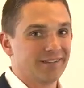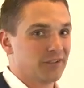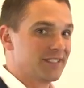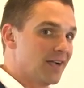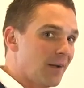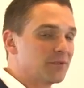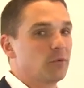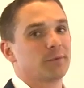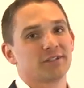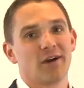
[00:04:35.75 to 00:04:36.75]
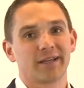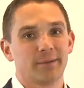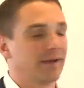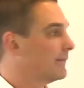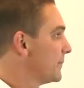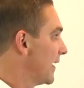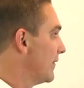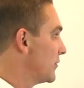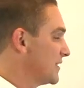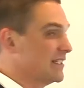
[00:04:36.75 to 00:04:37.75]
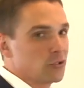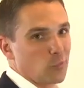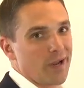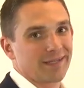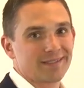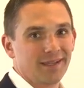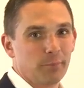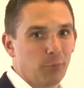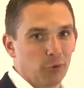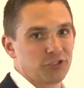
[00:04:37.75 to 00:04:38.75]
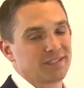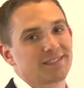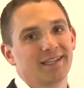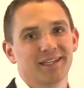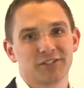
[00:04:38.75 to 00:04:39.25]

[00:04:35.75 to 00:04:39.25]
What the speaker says: There's the opt-in we've been talking about, and there's the direct purchase.